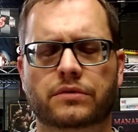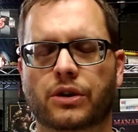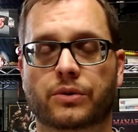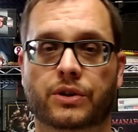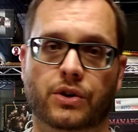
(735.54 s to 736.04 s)

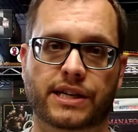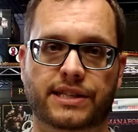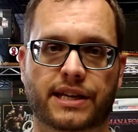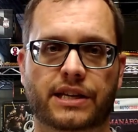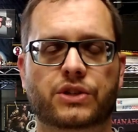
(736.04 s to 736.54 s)
going
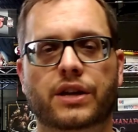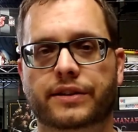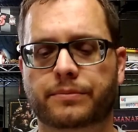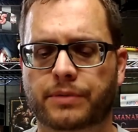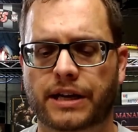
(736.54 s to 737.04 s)
crazy at each
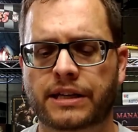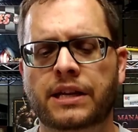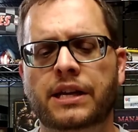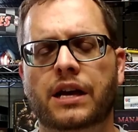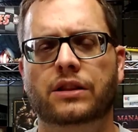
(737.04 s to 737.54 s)
other. But
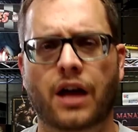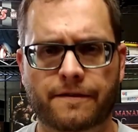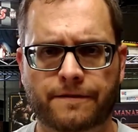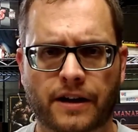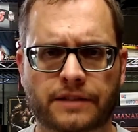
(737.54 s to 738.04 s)
a lot
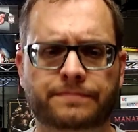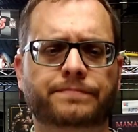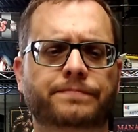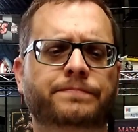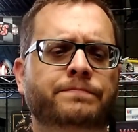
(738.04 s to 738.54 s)
of fun.
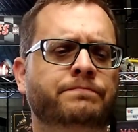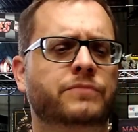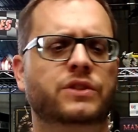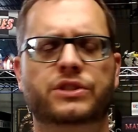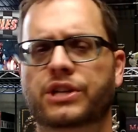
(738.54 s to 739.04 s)

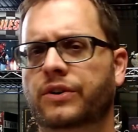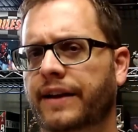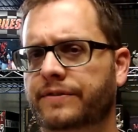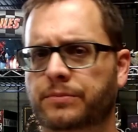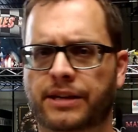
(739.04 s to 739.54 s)
Don't
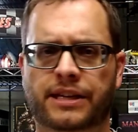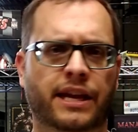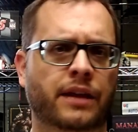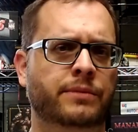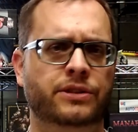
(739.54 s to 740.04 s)
have to be into
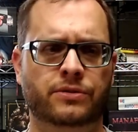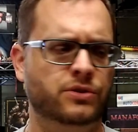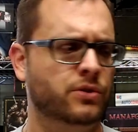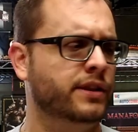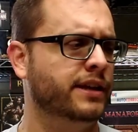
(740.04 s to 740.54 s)
gaming to
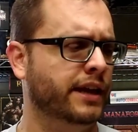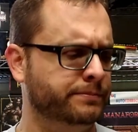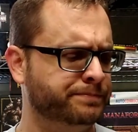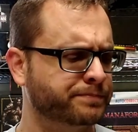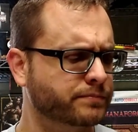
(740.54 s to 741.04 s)
enjoy the
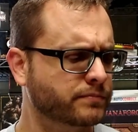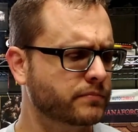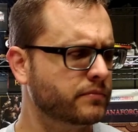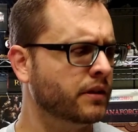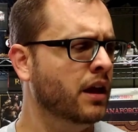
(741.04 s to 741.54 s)
game.
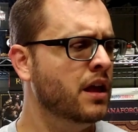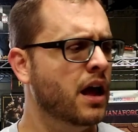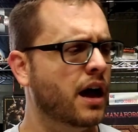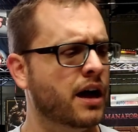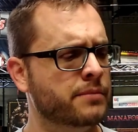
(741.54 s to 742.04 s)

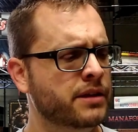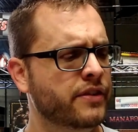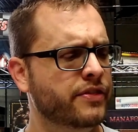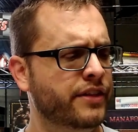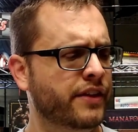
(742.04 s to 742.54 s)

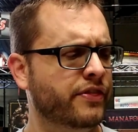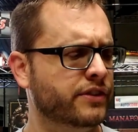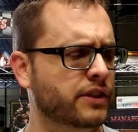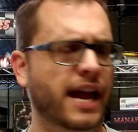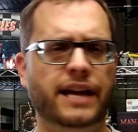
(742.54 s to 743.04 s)
Then
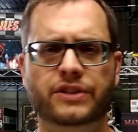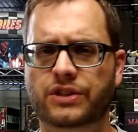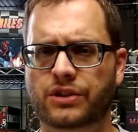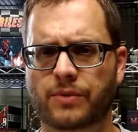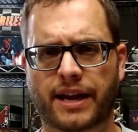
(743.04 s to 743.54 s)
the last
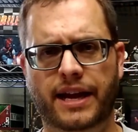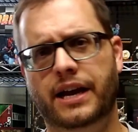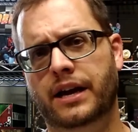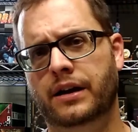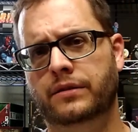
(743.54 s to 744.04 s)
two I
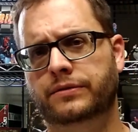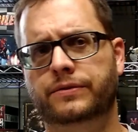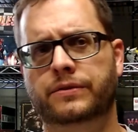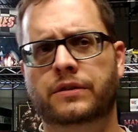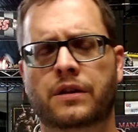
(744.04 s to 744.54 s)
have